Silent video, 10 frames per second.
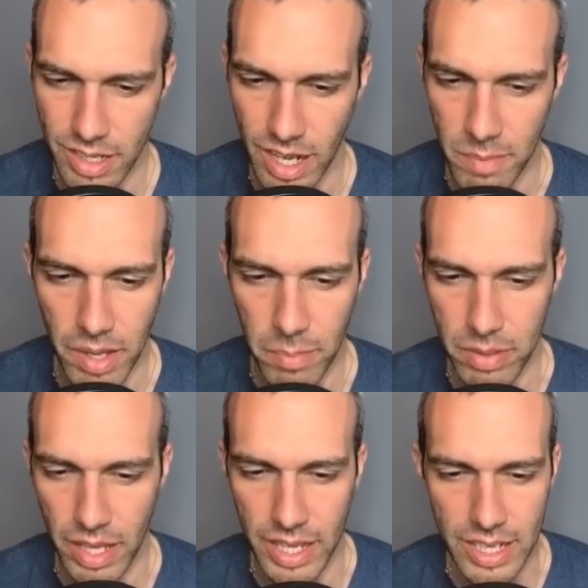I'm not
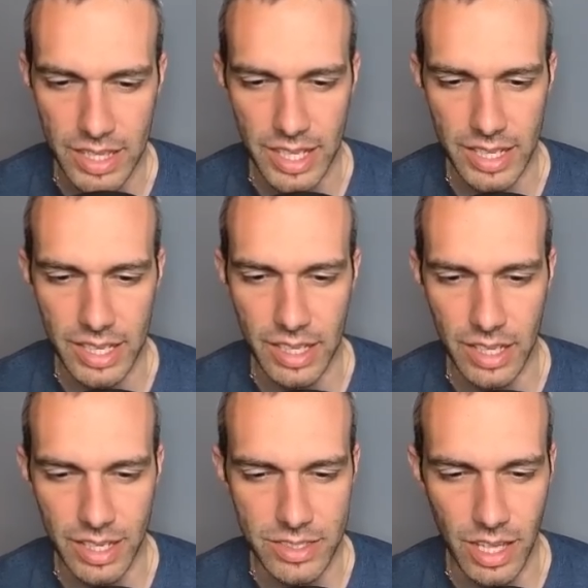playing like
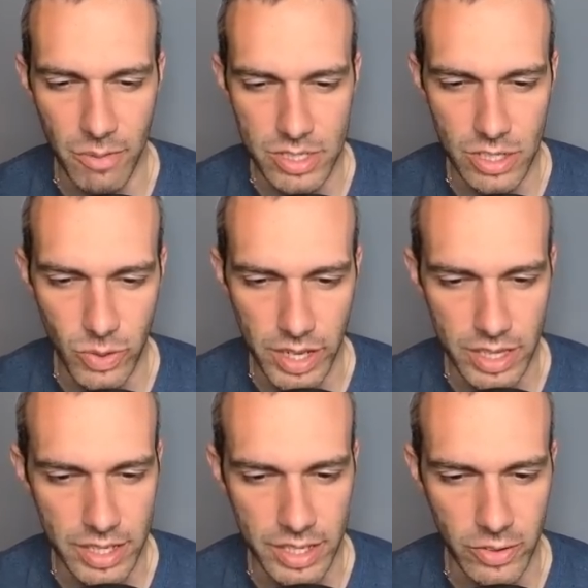it was a Great
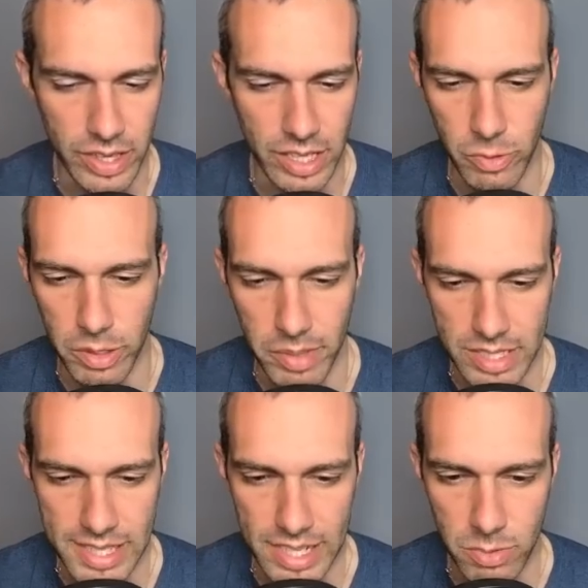League and Great League remix
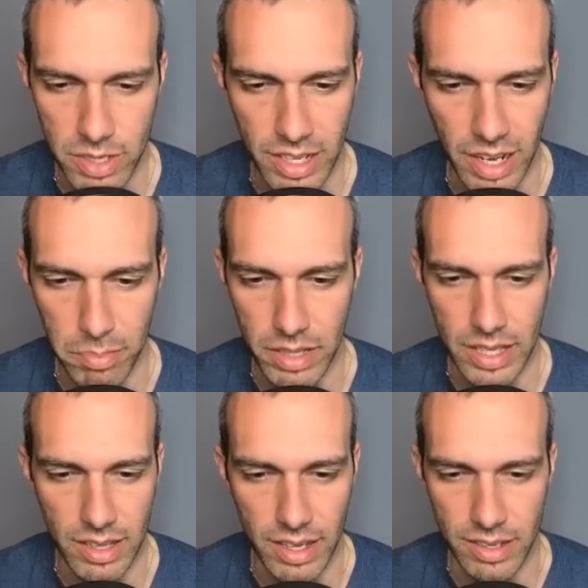last week, and I played
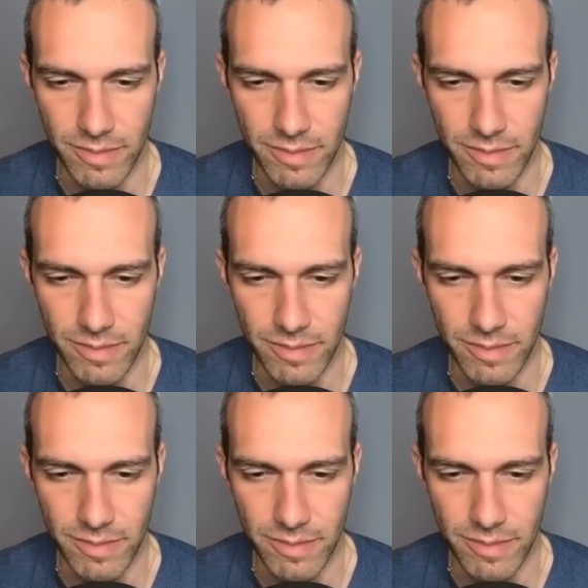like